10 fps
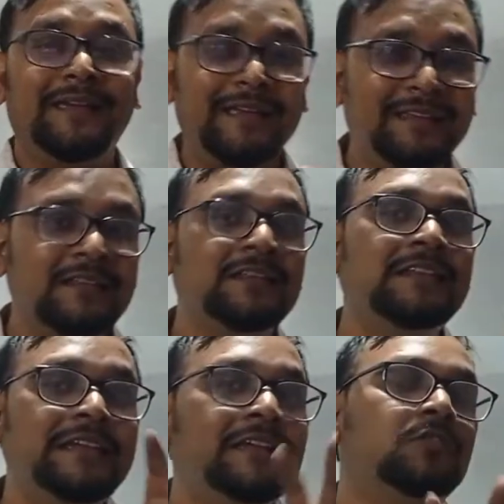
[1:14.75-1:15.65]
it
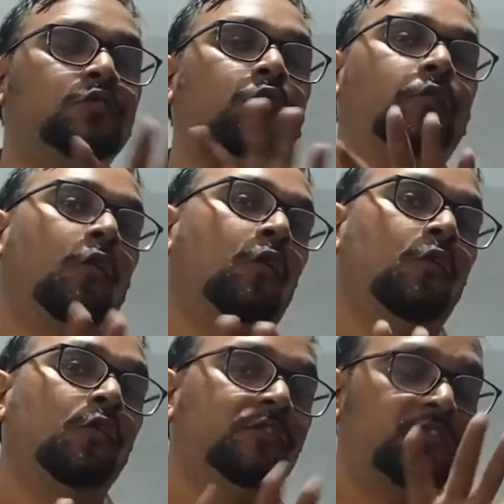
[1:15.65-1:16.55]
need to
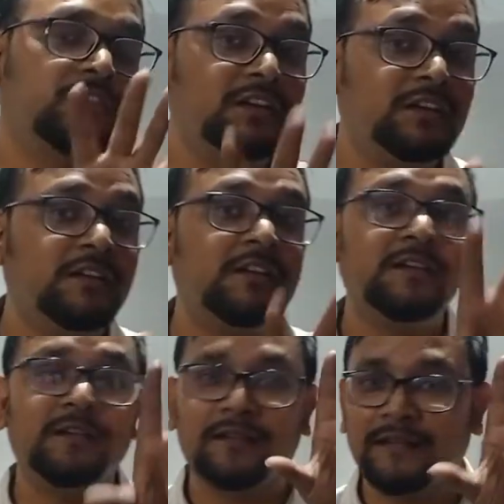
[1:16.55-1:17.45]
follow
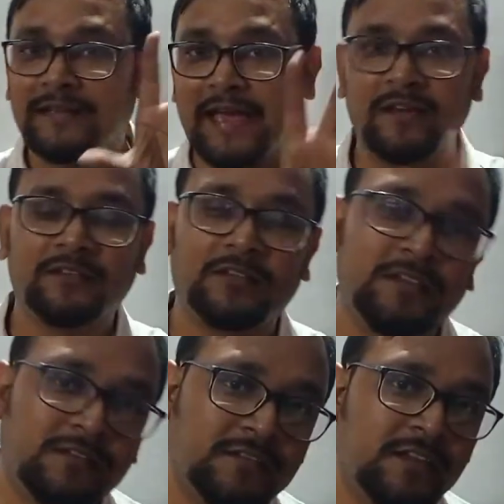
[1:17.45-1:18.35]
certain
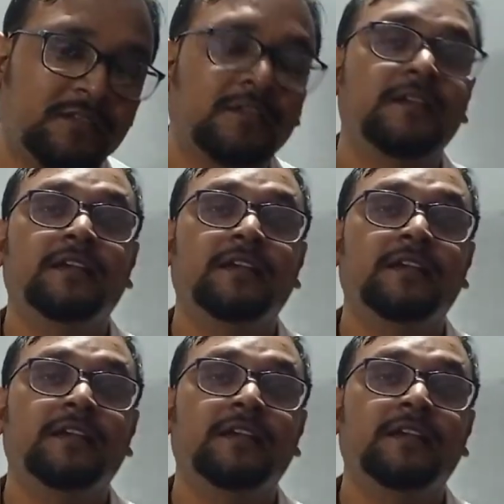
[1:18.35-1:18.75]
characteristics,